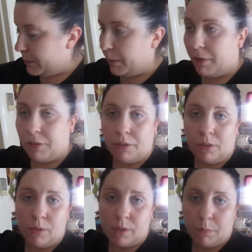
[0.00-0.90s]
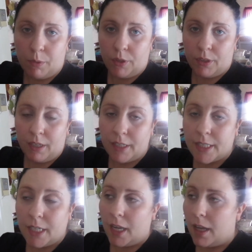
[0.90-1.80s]
it's my mother-in-law's birthday
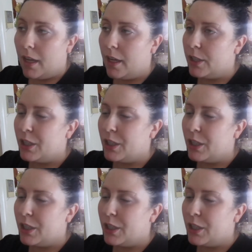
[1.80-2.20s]
today.